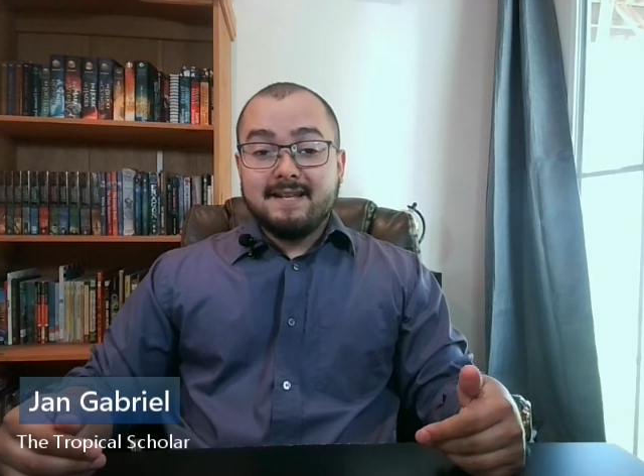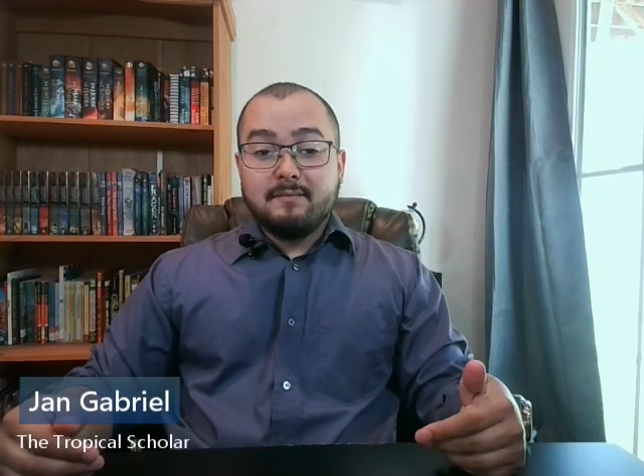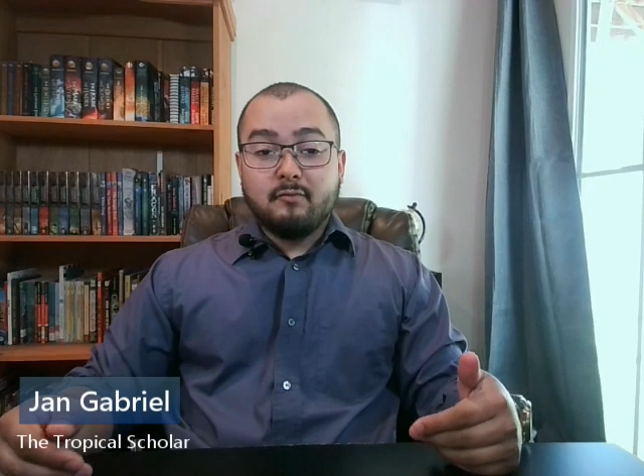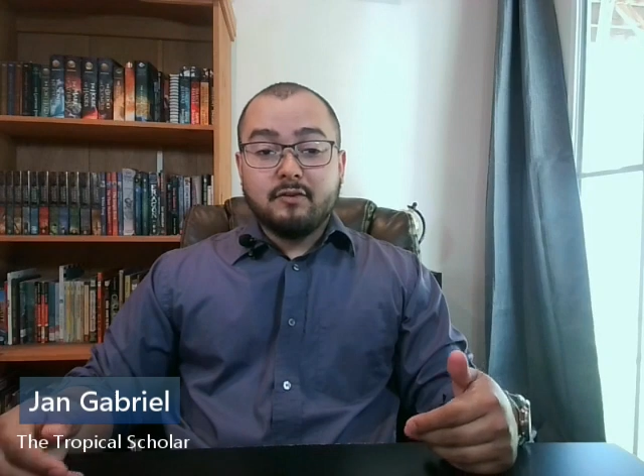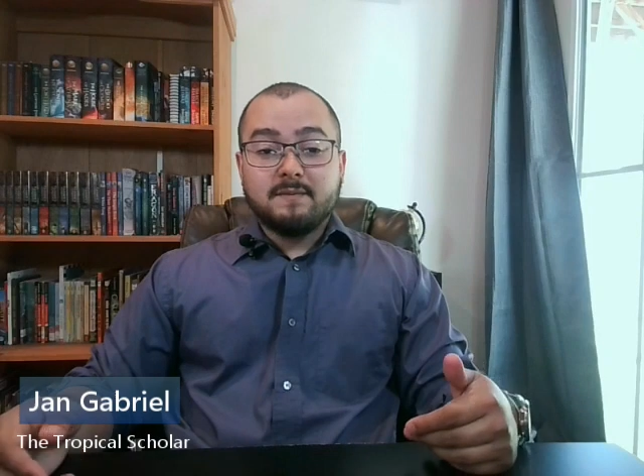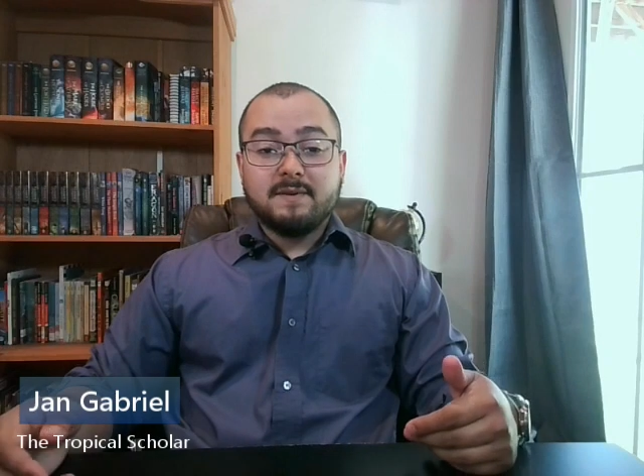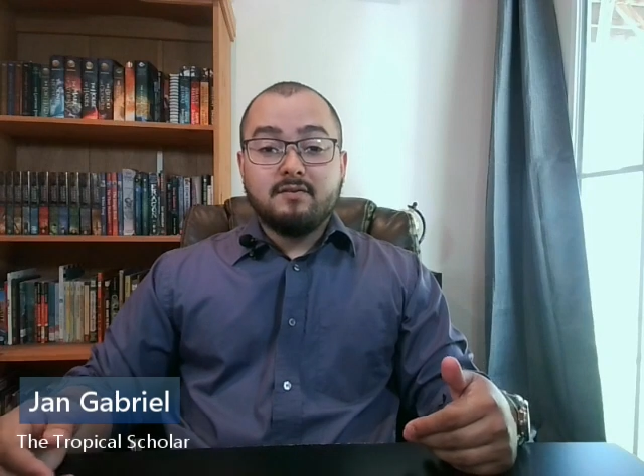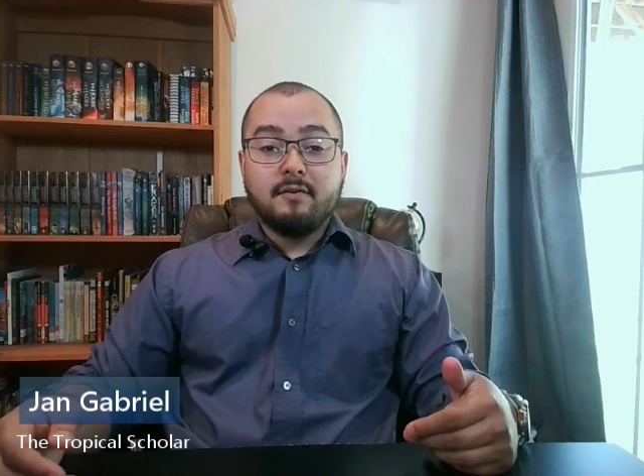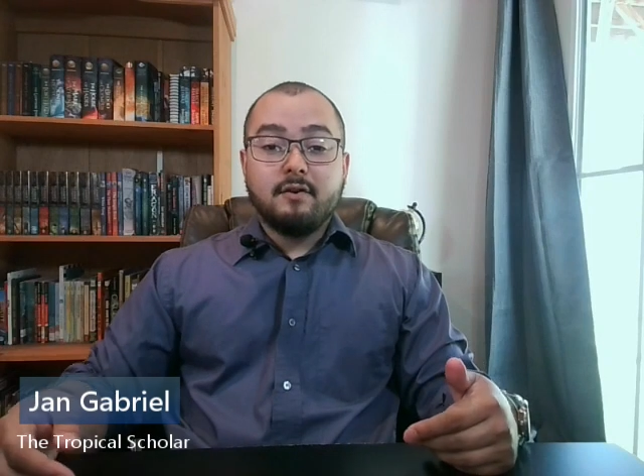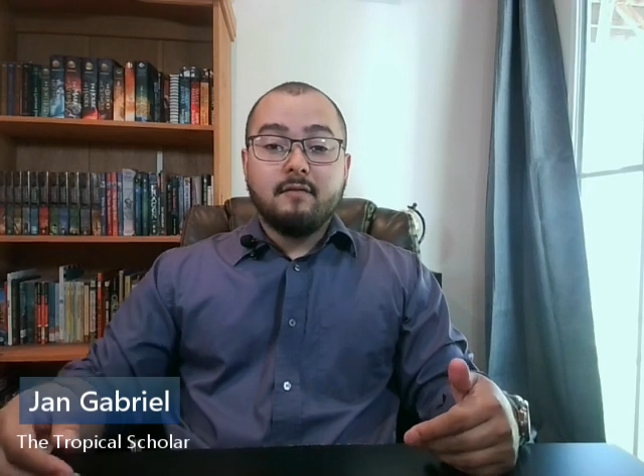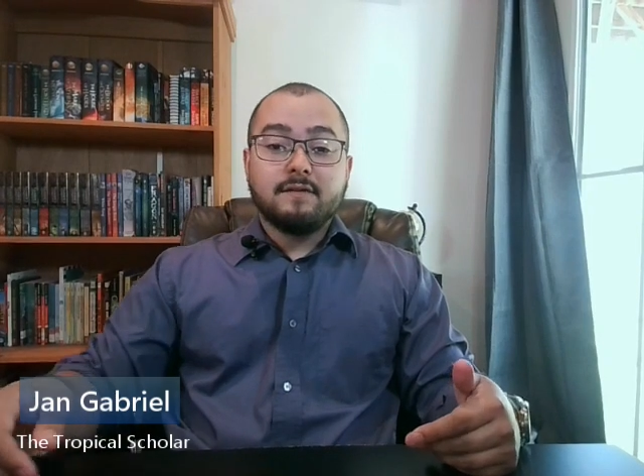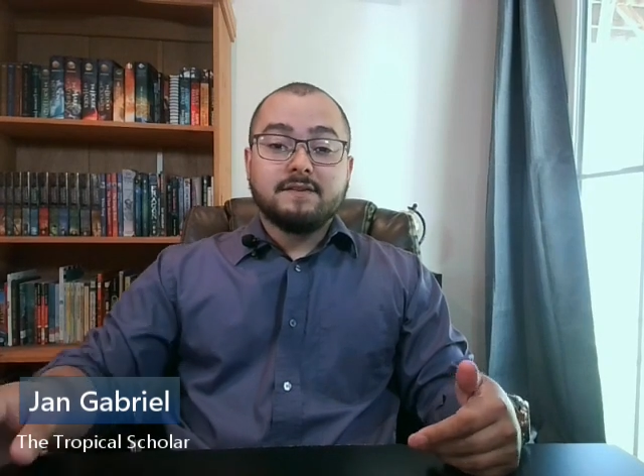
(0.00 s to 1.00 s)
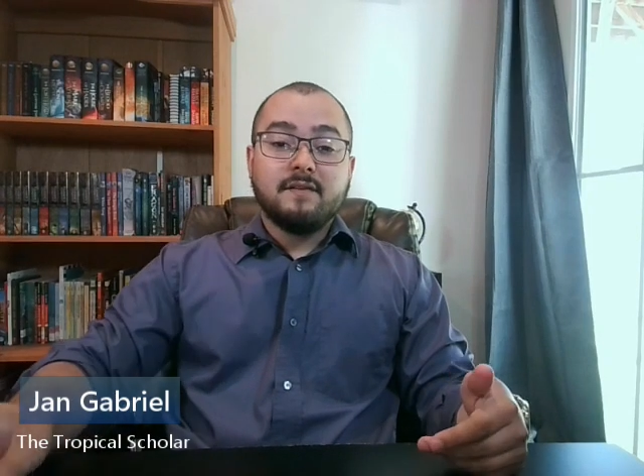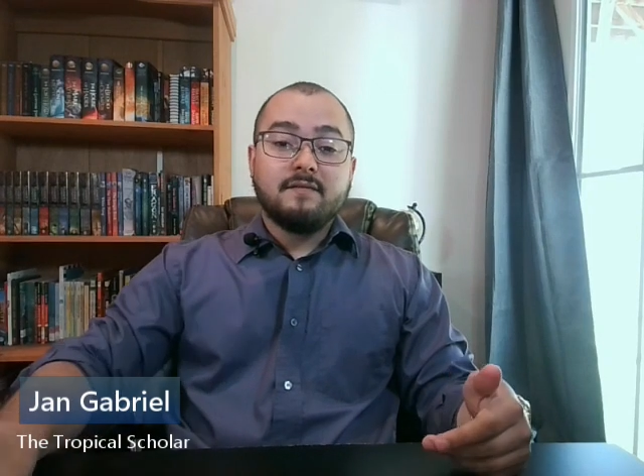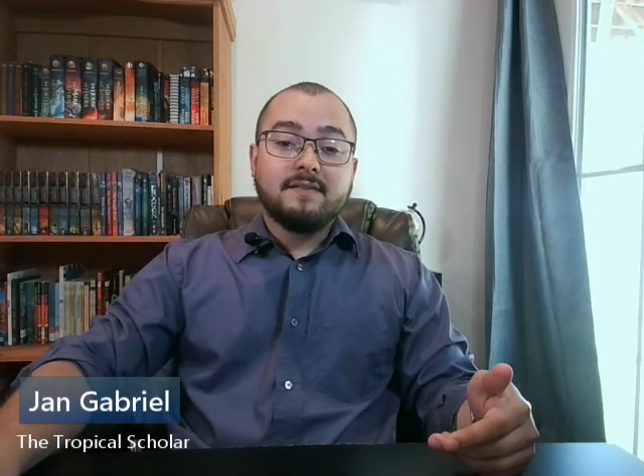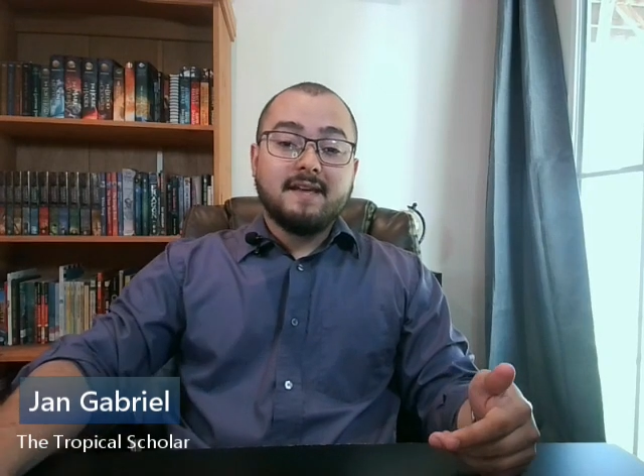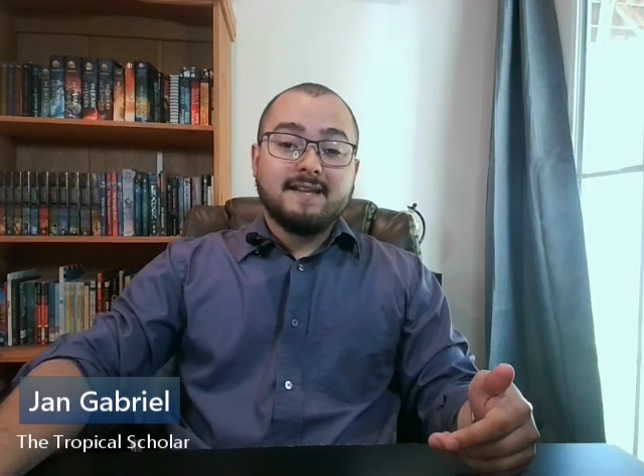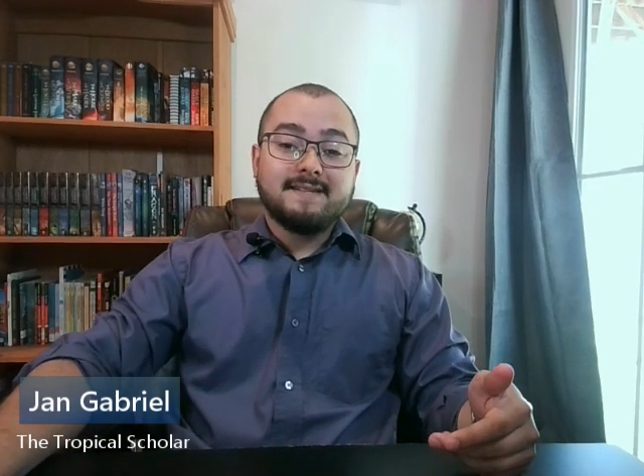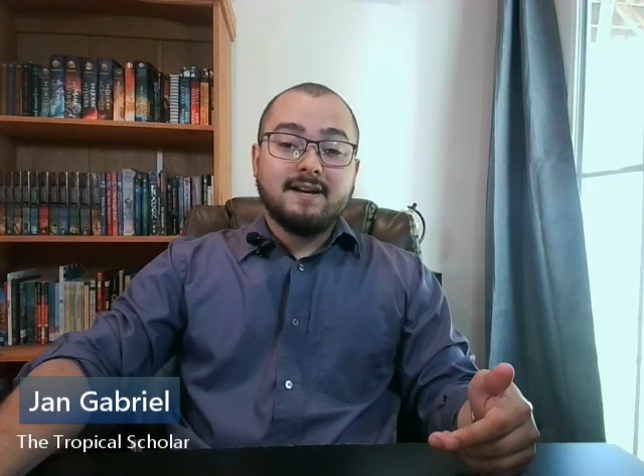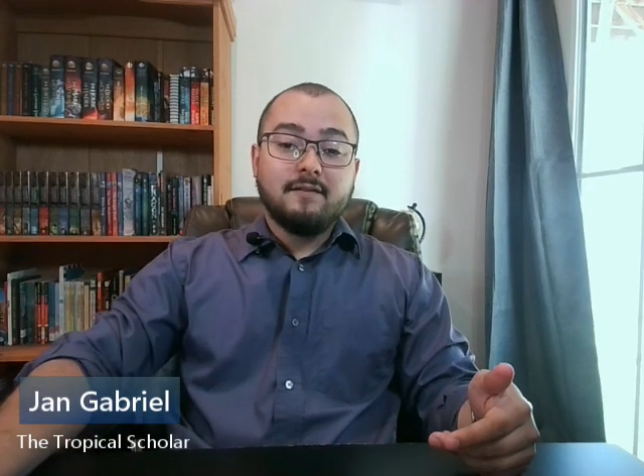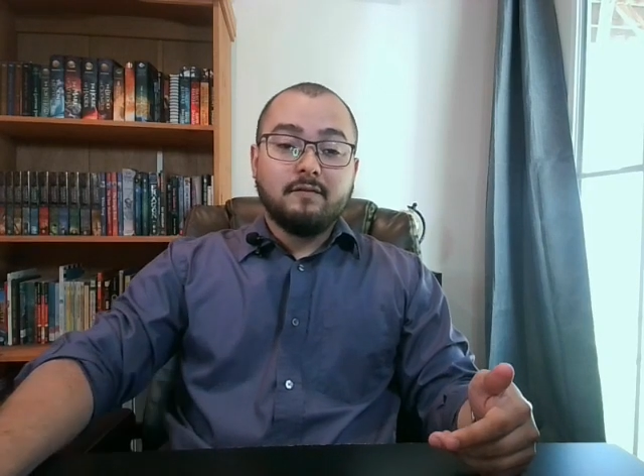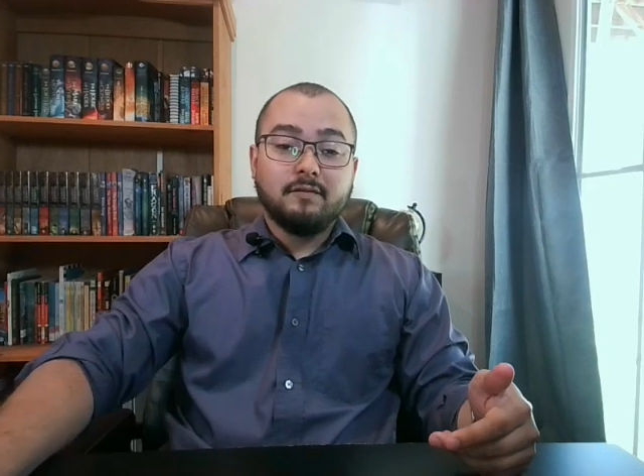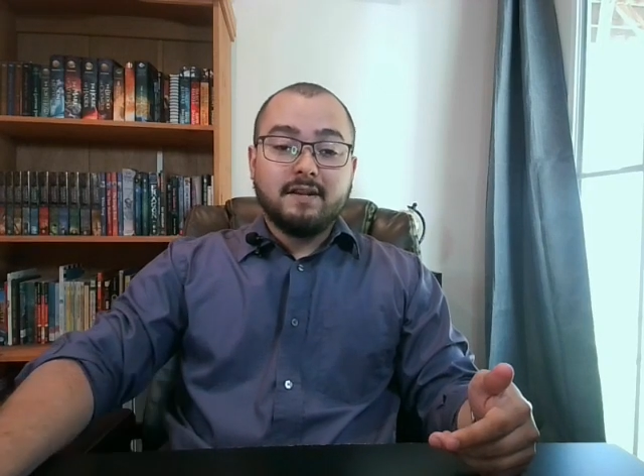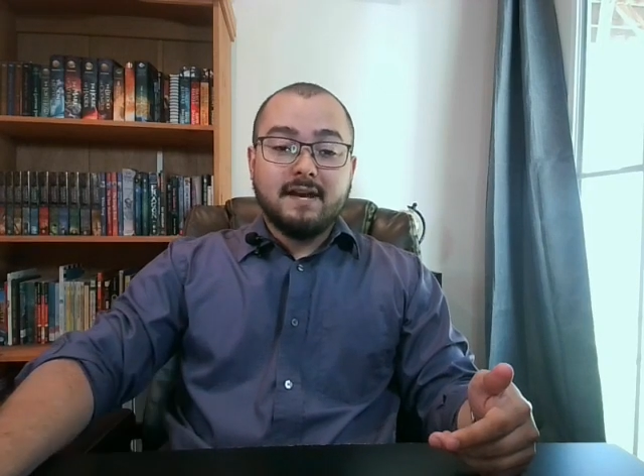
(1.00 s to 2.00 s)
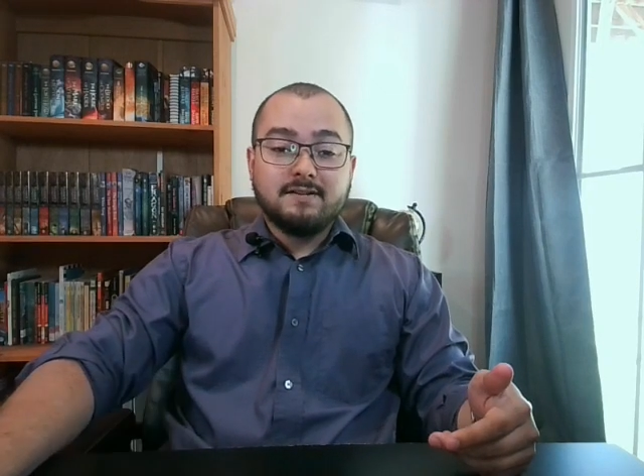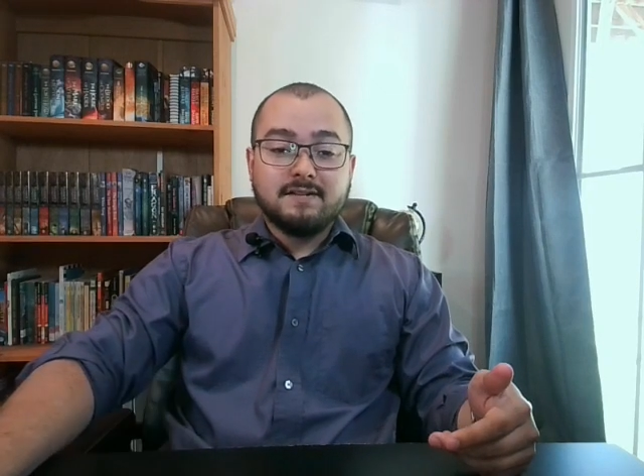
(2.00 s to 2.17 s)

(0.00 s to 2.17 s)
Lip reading: I'm going to be going over something that is helpful not